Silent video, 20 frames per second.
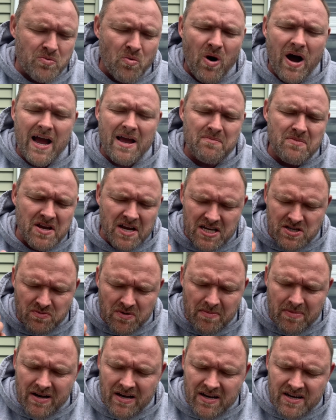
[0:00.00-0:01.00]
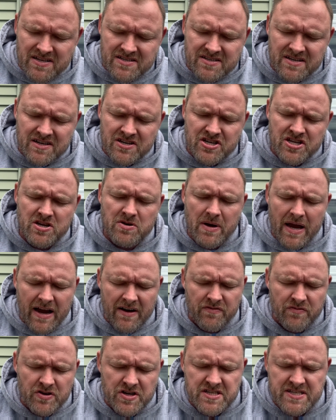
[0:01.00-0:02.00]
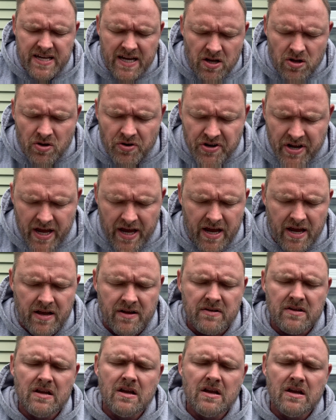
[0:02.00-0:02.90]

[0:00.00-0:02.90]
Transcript: Why? Because we've been listening to you every single day.